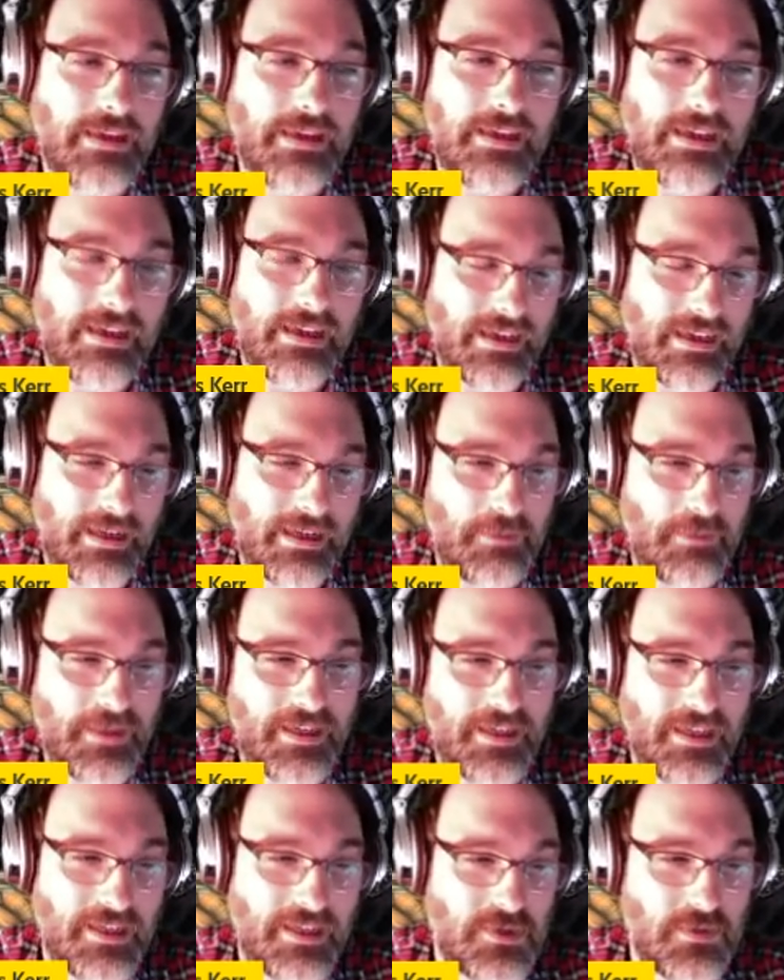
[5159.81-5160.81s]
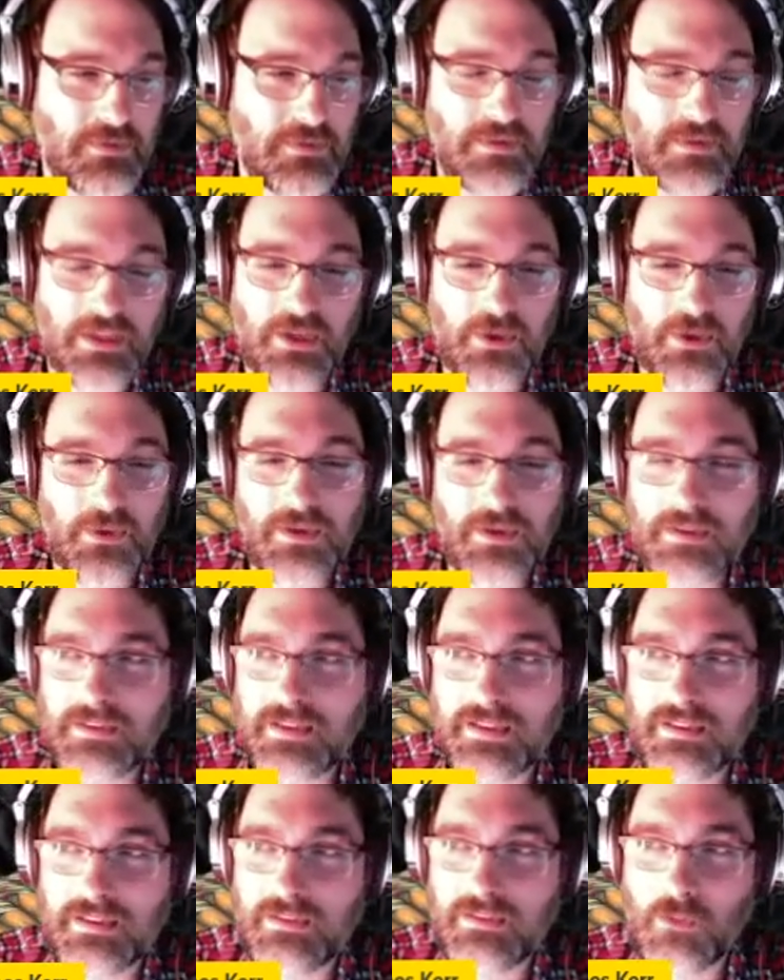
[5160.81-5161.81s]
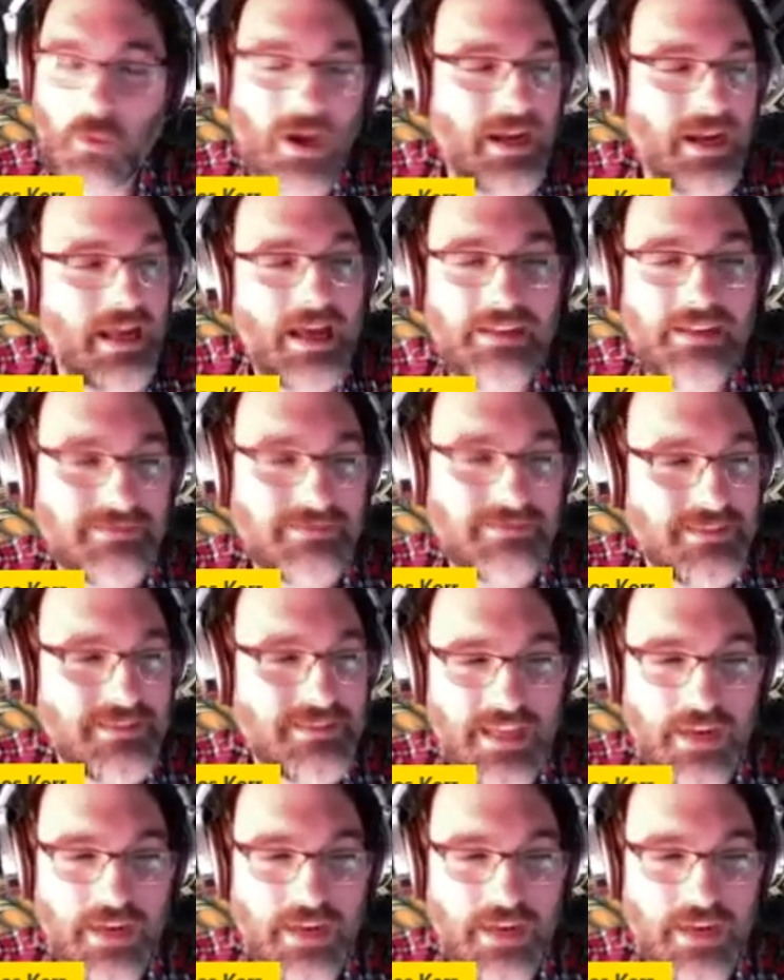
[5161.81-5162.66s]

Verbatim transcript: uh, because you know why not it's a lot